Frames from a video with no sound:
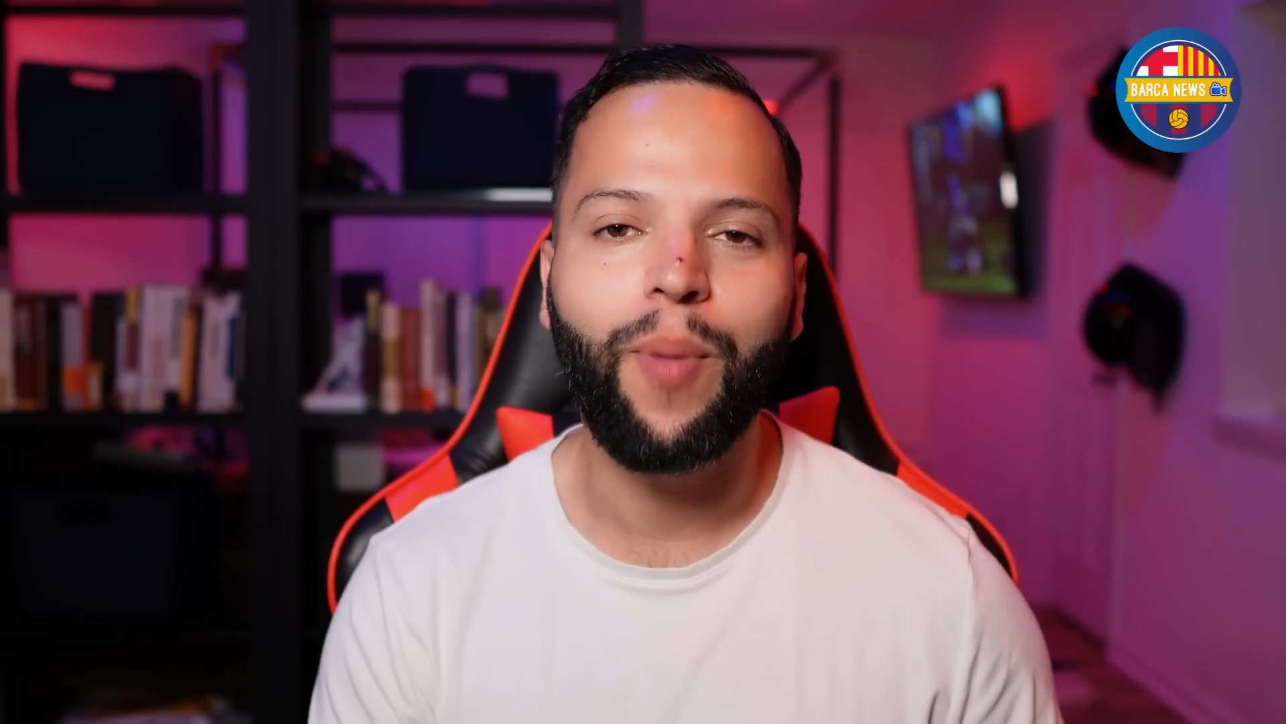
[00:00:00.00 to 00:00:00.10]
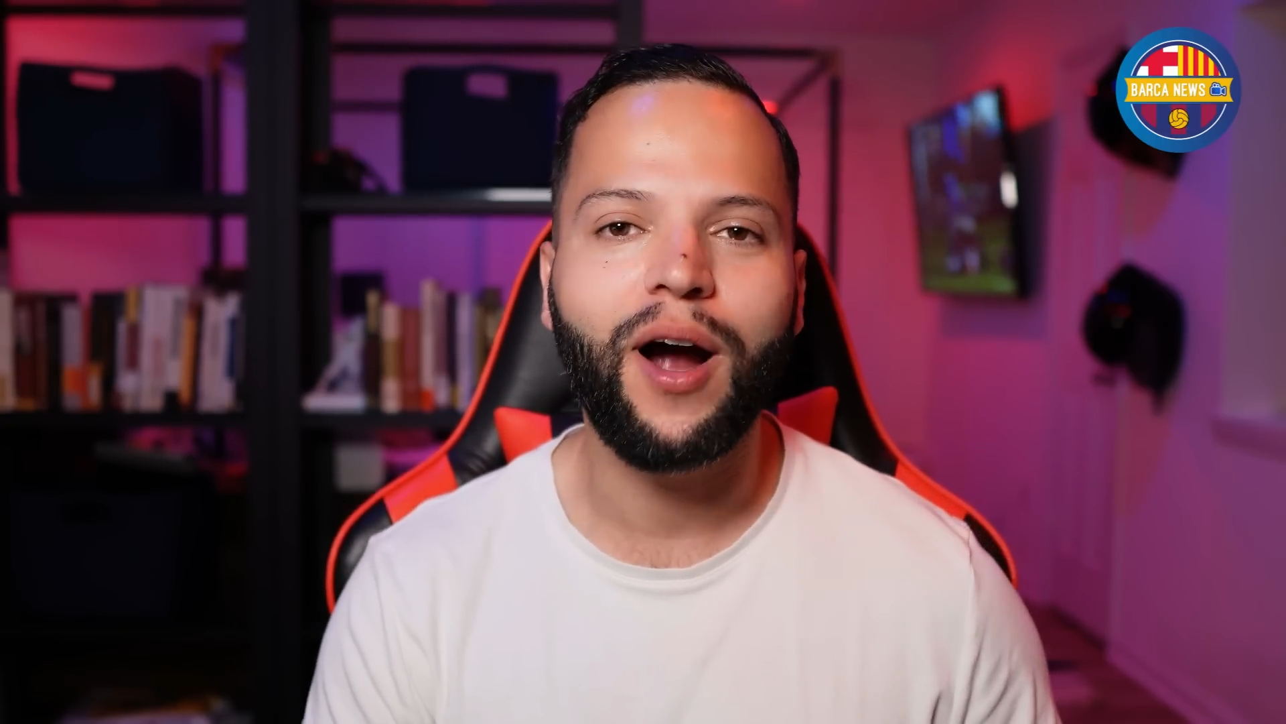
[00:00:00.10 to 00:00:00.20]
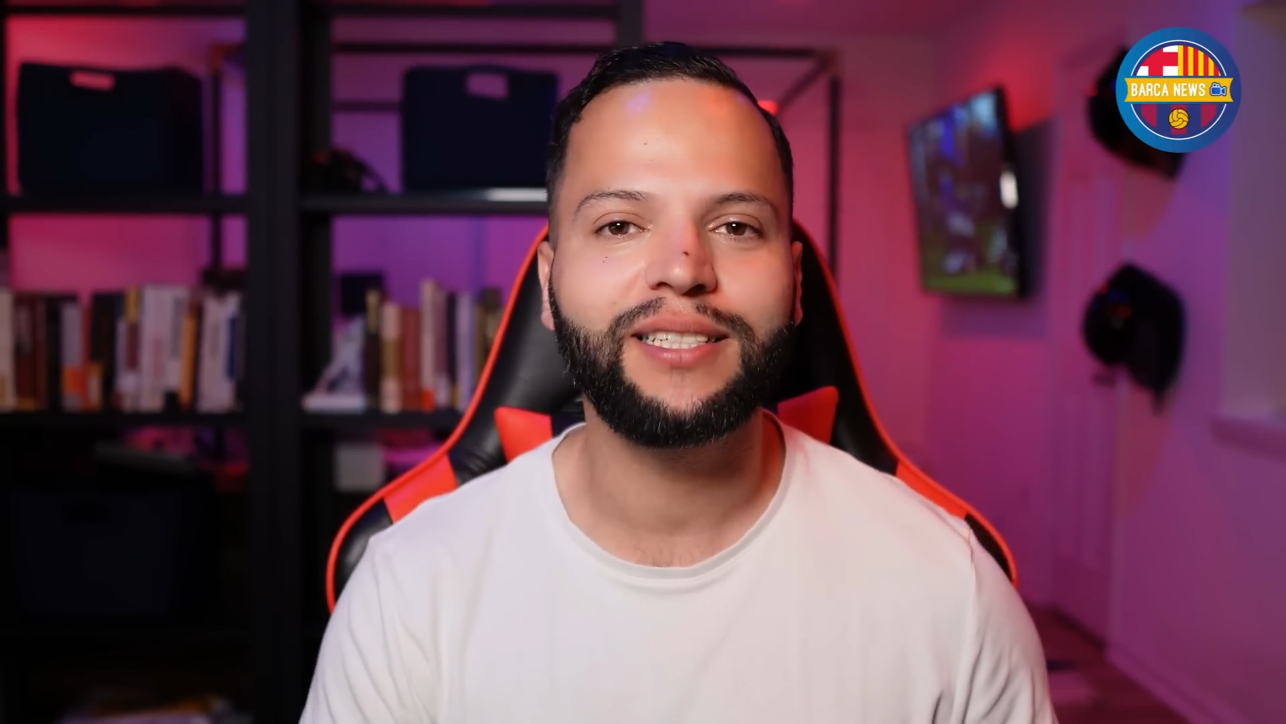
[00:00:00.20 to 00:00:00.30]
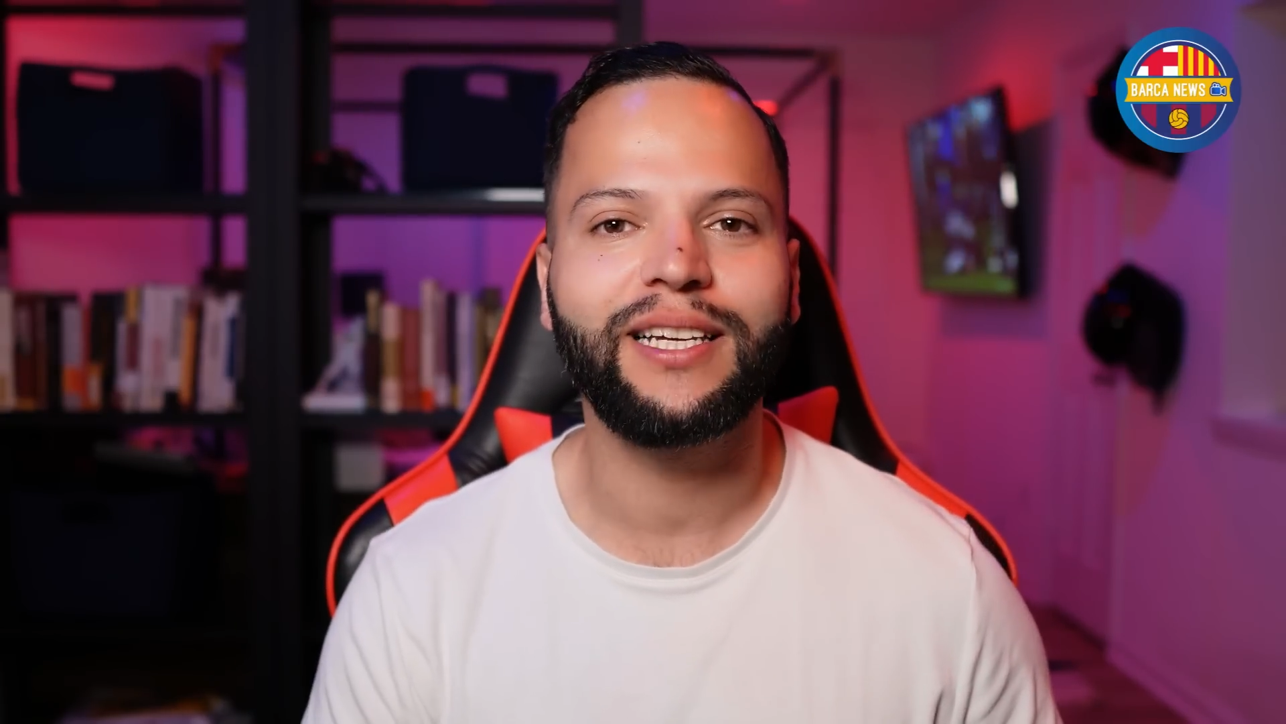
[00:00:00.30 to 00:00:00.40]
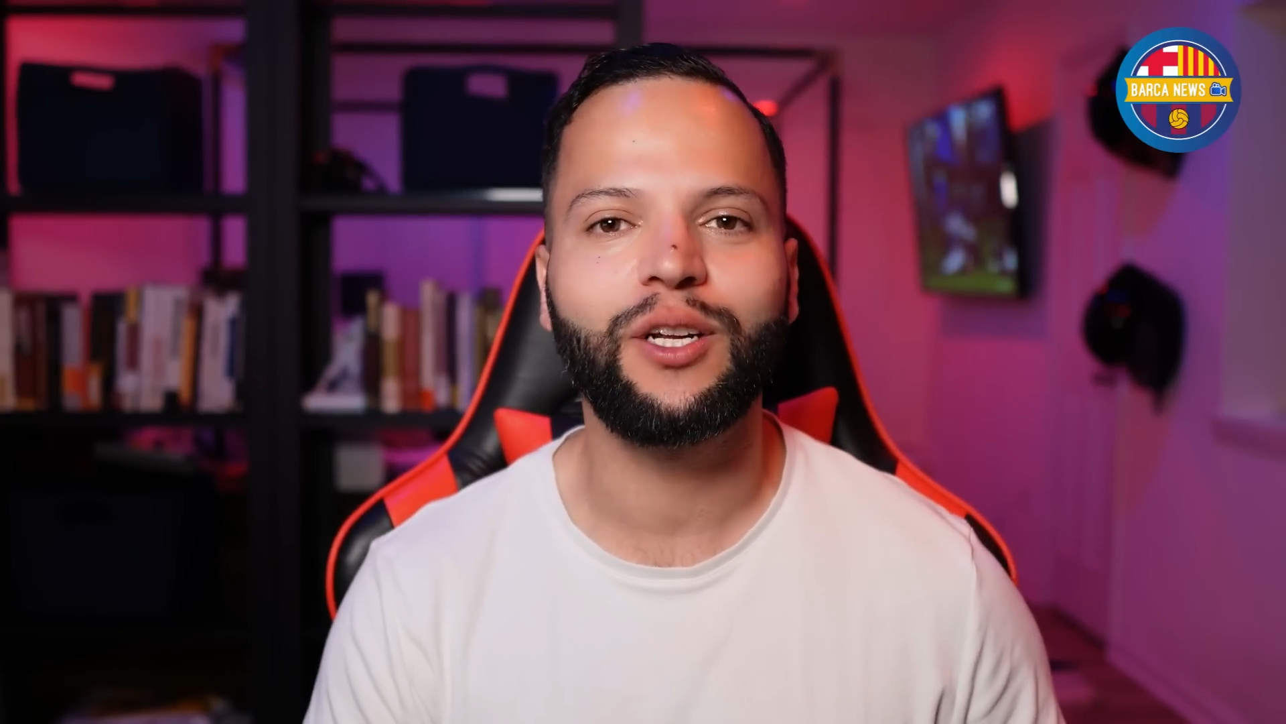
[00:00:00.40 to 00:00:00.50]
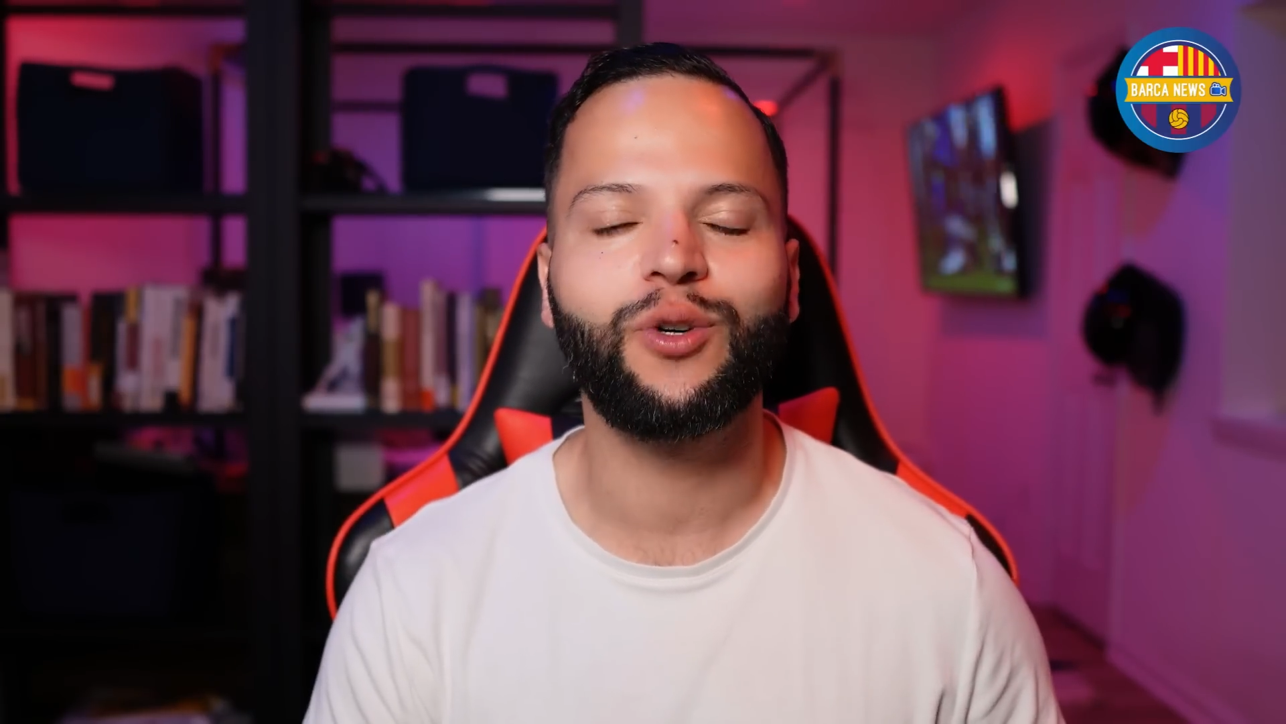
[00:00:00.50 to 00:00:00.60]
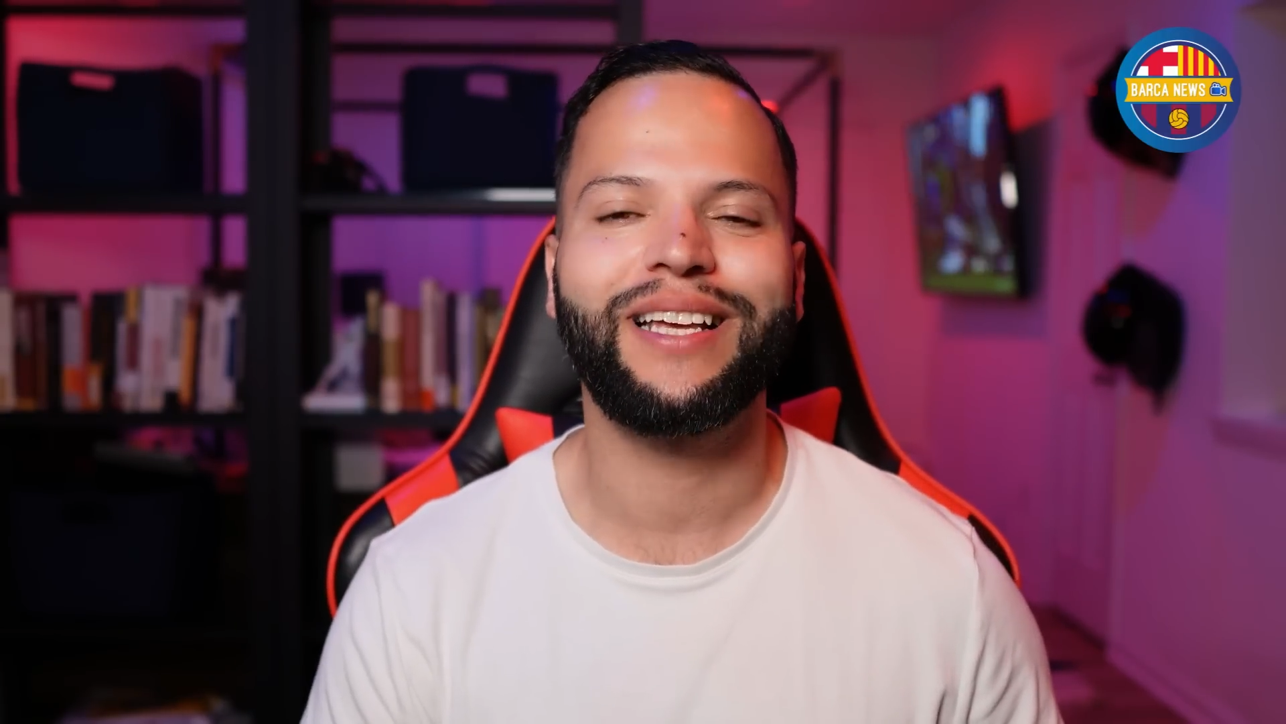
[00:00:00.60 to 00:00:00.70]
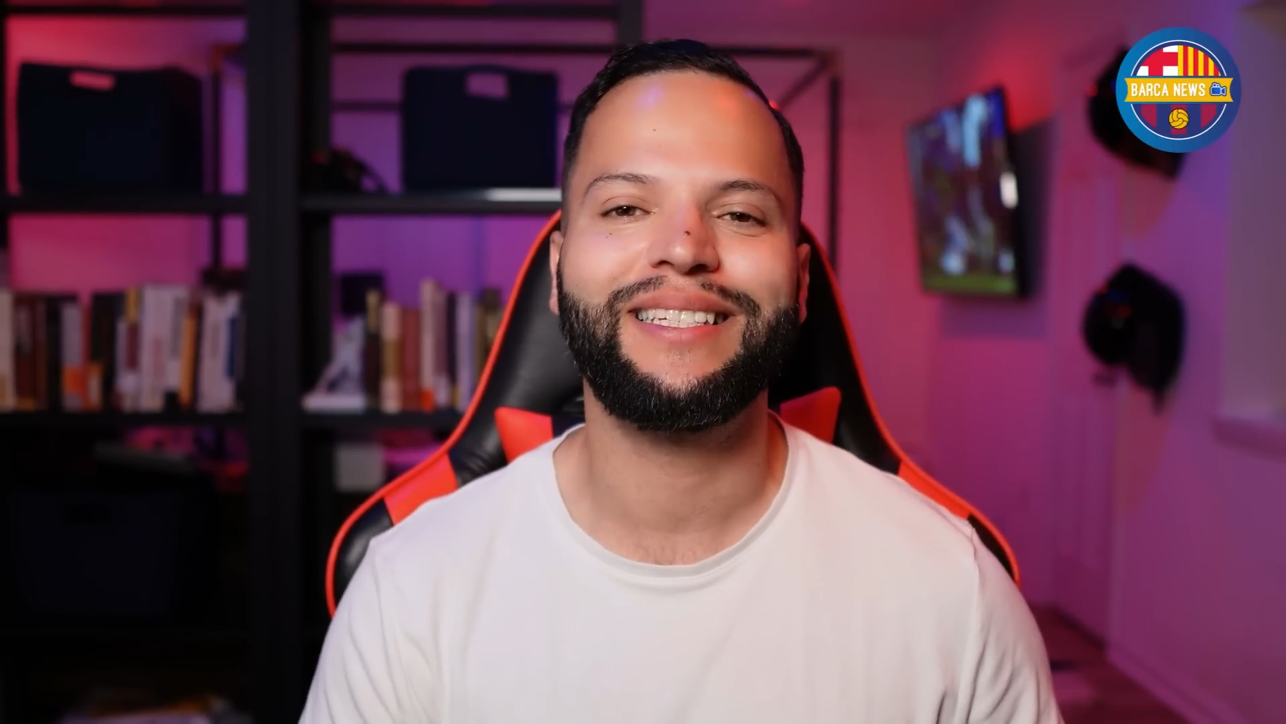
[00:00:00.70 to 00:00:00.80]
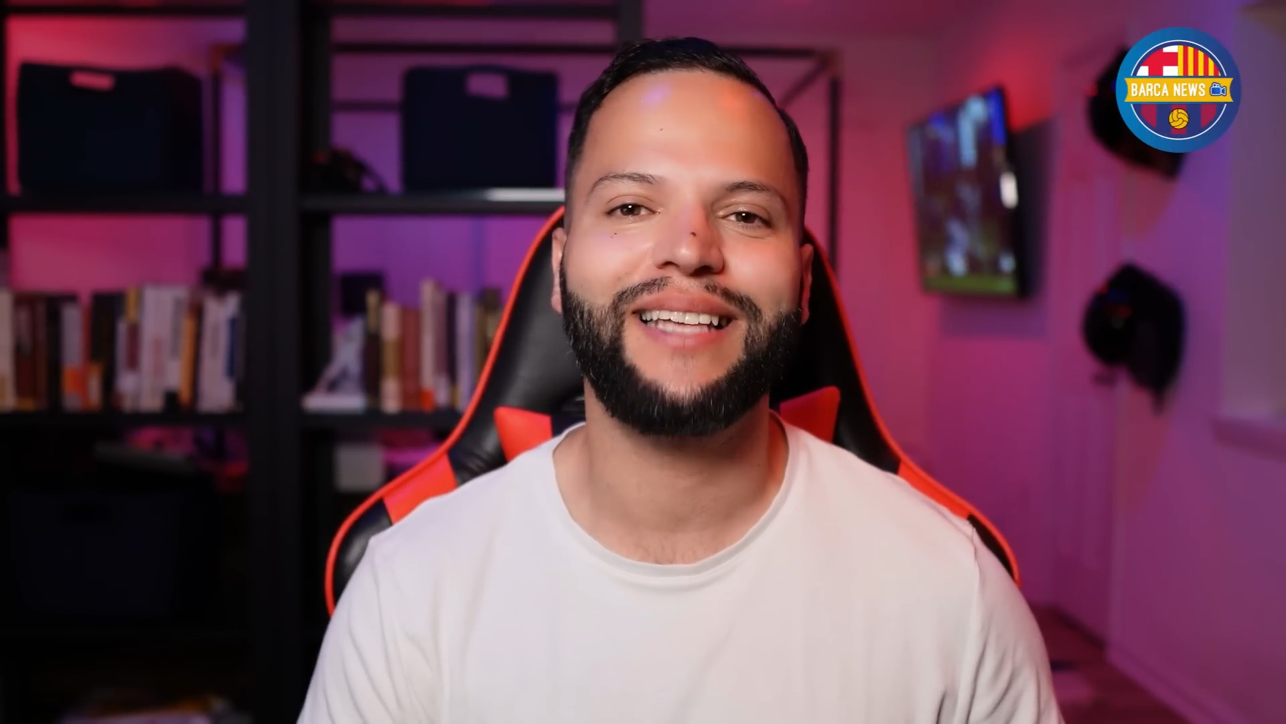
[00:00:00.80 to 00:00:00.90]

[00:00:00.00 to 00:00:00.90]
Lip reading: Barcelona's